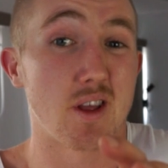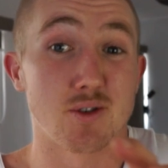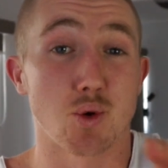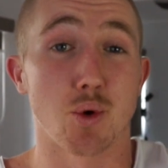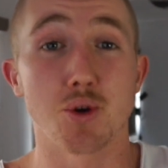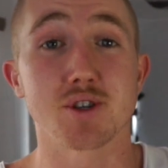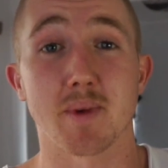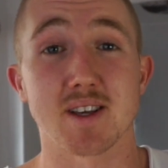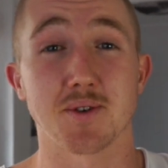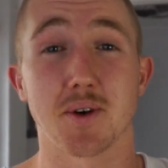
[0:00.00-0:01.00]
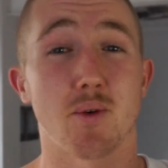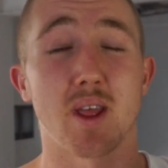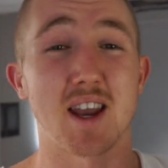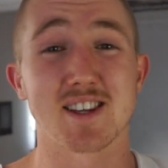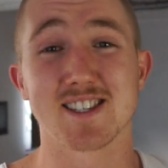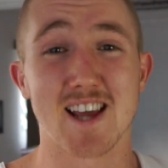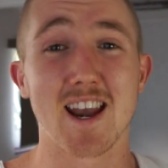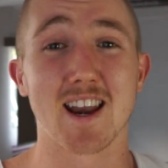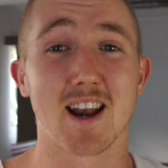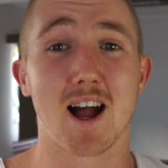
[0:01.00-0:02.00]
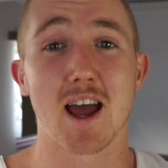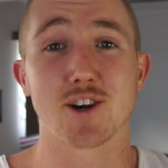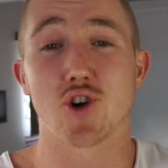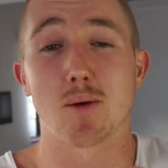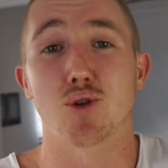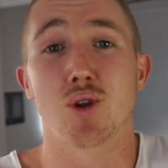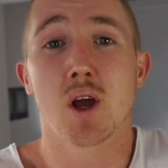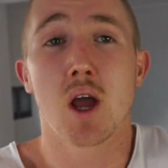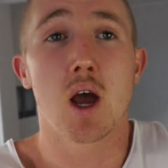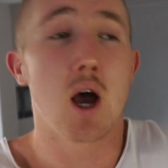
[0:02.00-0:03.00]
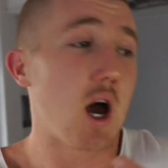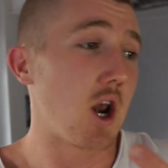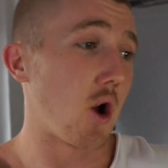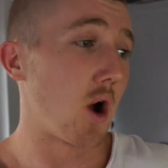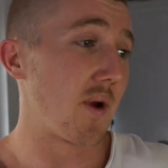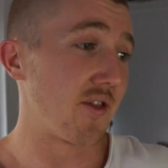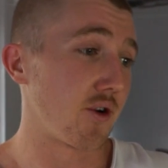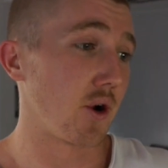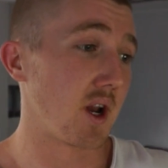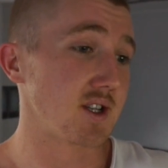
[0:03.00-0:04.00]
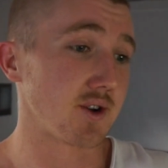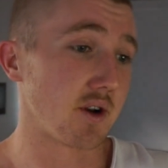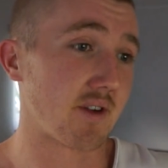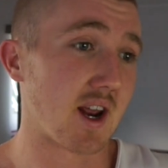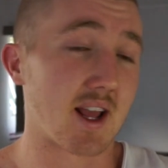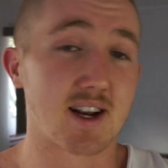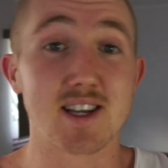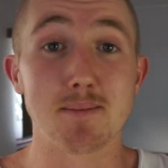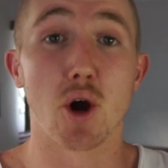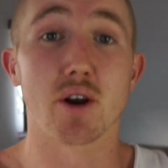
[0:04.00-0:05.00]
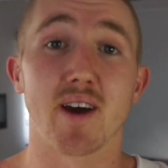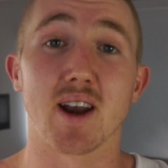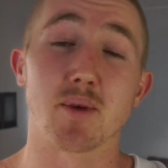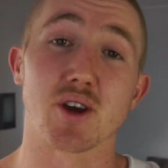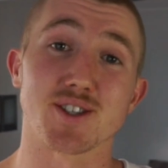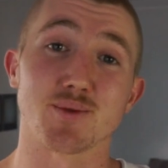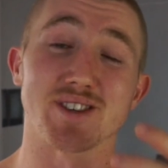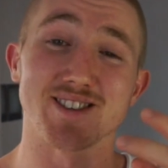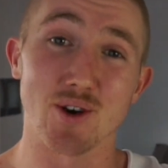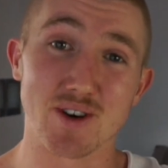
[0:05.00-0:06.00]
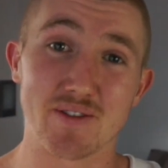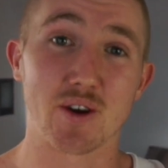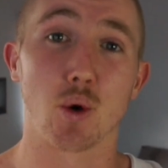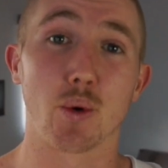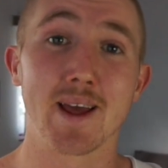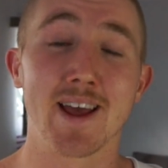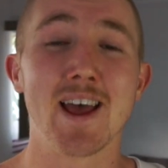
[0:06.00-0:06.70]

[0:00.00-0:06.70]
it was all new to me, so I didn't really understand it, and I had trouble. I don't know. I went through and I was sort of getting demotivated because it was so difficult.